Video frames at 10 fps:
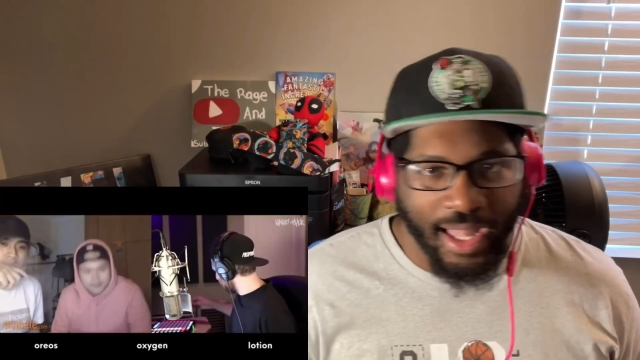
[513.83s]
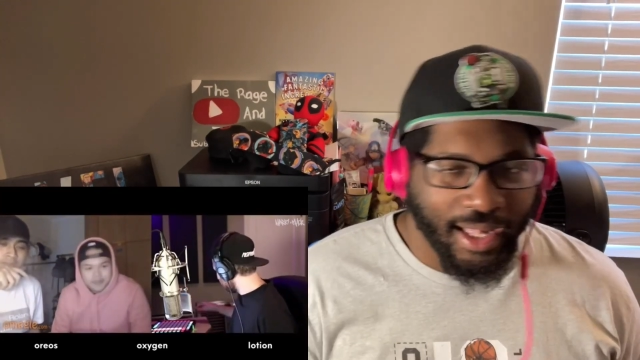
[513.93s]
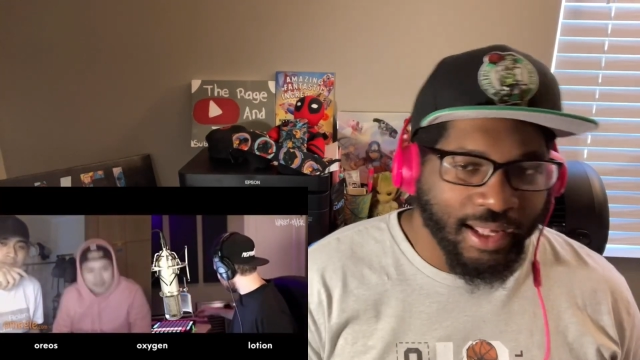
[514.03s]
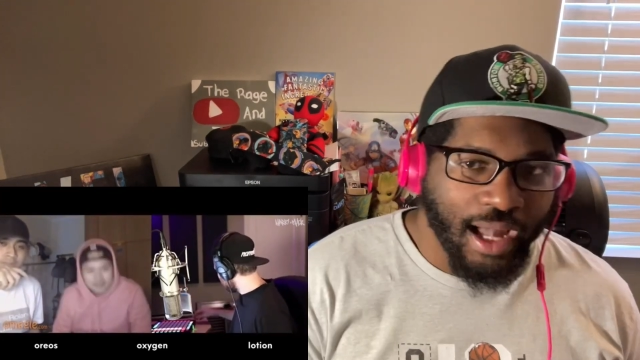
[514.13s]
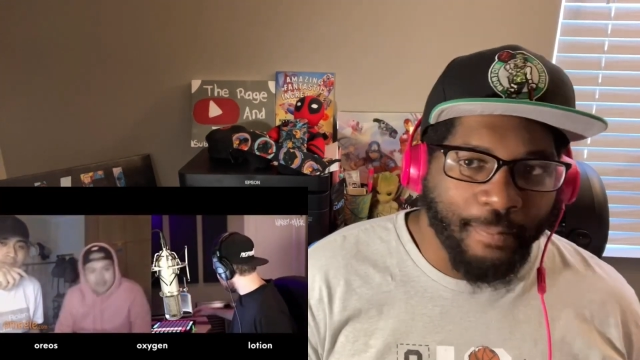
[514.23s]

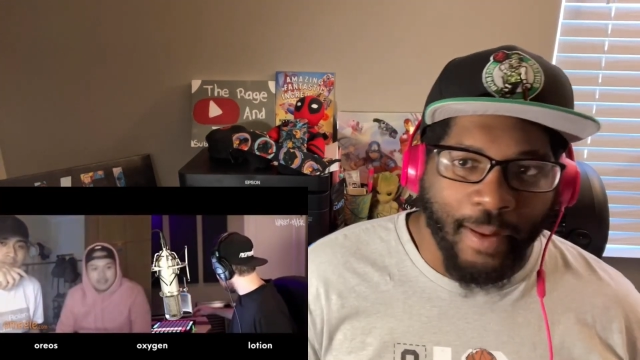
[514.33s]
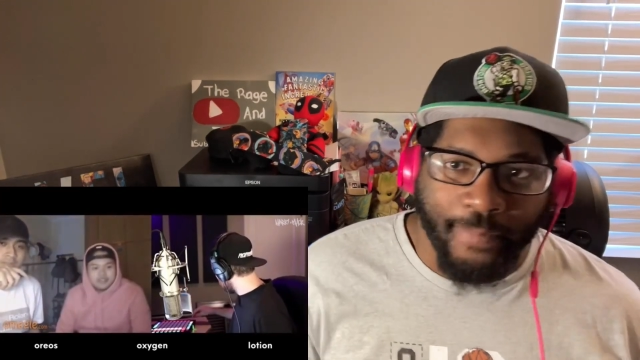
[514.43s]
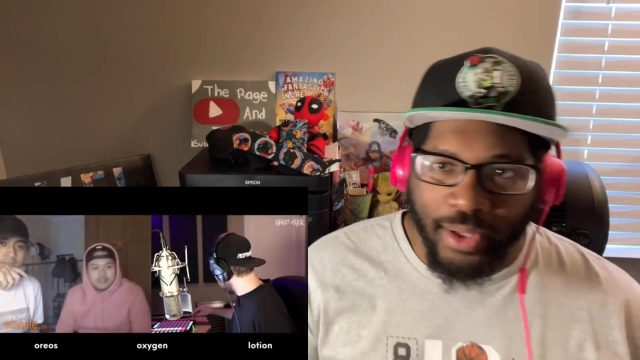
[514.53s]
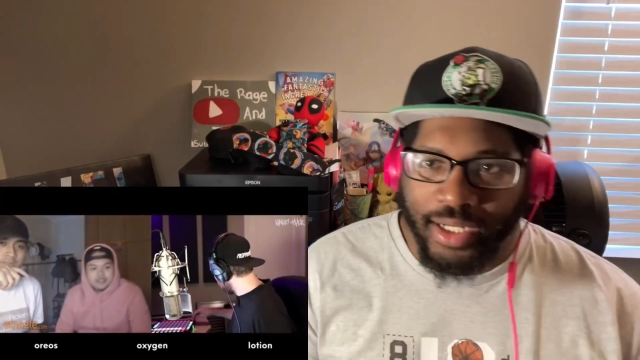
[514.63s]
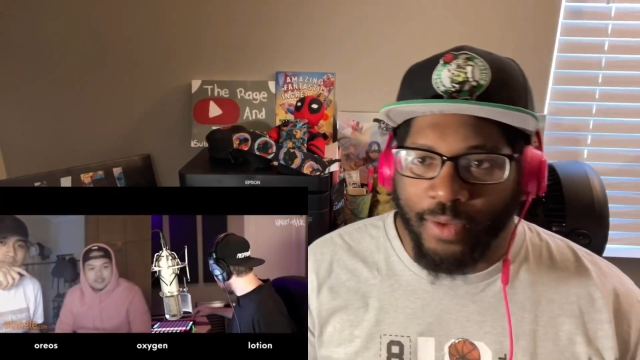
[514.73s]
Let's How my
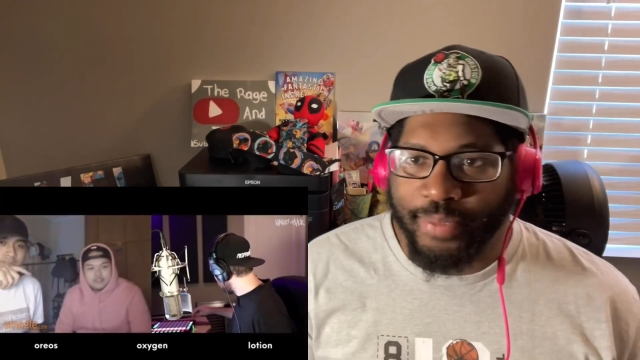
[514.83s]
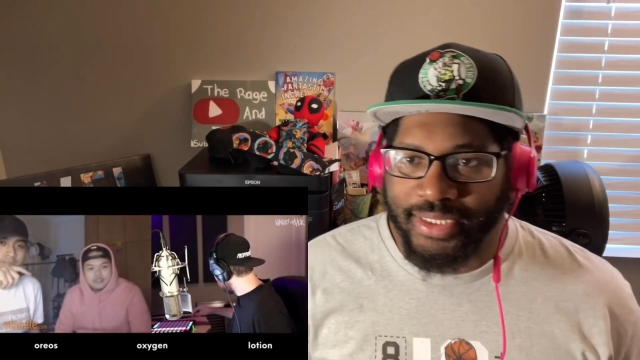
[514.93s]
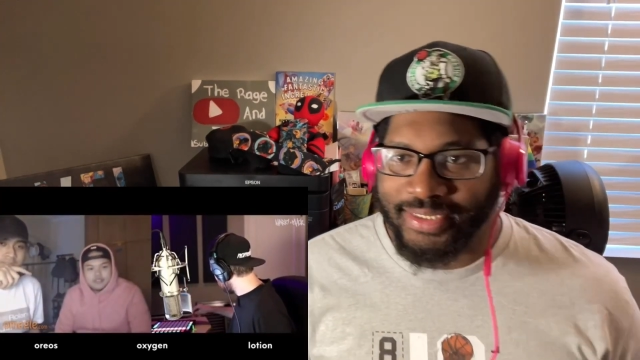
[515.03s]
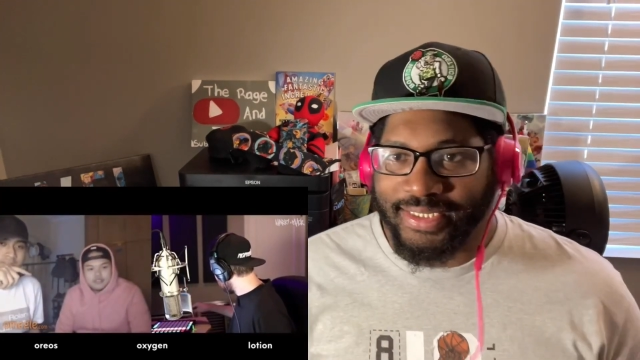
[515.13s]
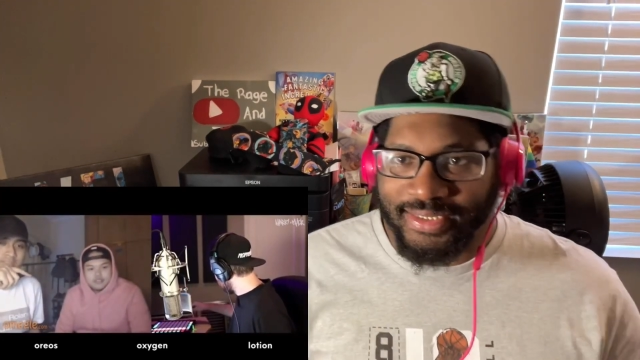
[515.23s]
boy gonna
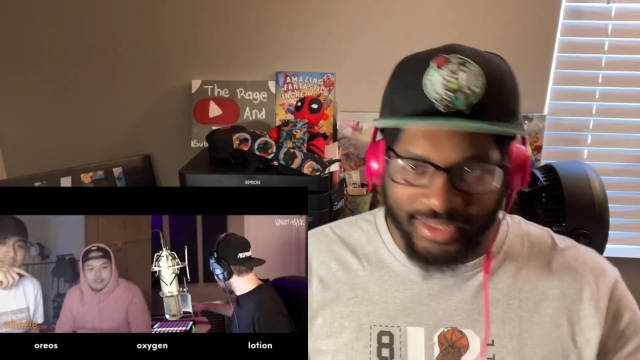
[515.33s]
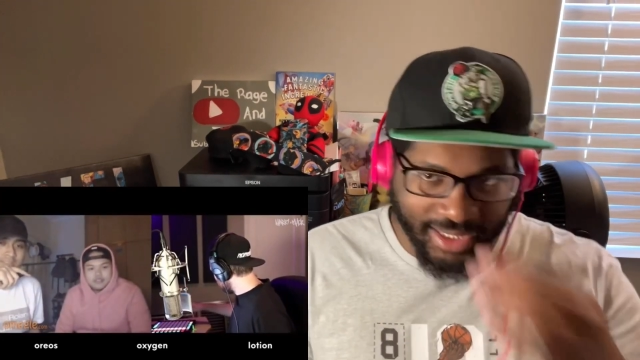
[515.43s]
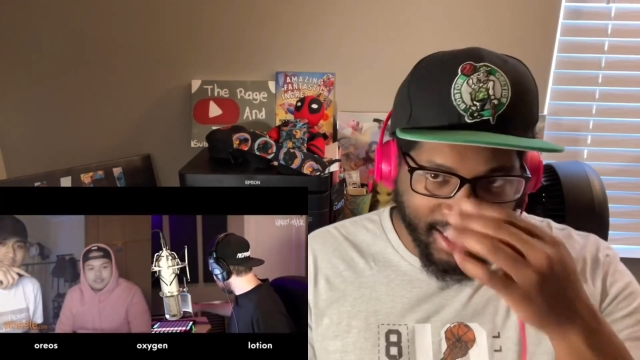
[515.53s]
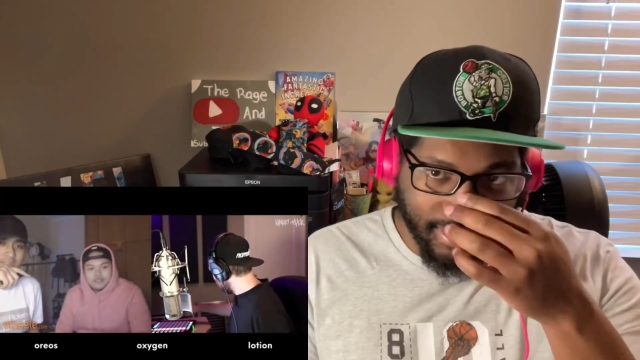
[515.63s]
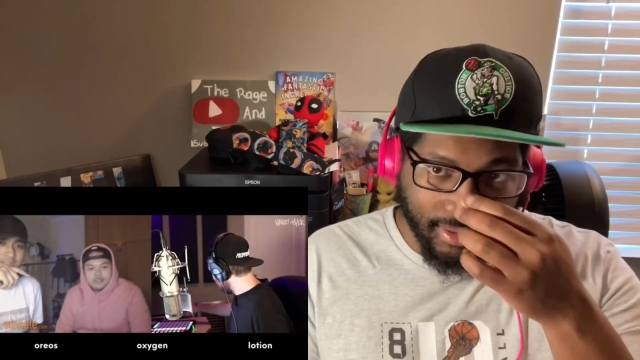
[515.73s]
put these together?